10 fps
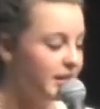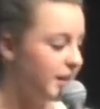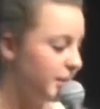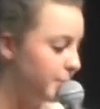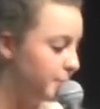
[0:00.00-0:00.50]

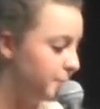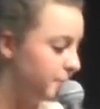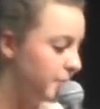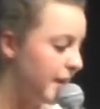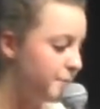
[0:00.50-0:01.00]

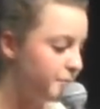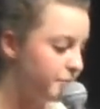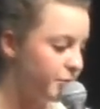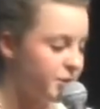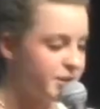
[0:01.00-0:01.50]
That
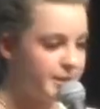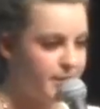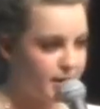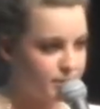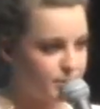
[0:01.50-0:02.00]
verse came
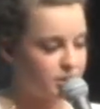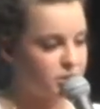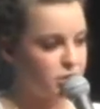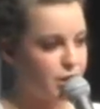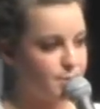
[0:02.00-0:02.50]
out of the book
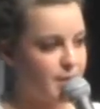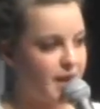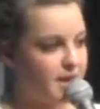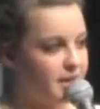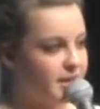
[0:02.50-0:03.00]
of
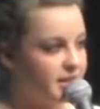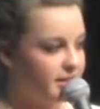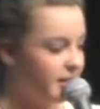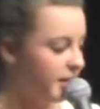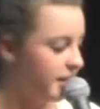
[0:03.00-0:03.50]
Jeremiah, and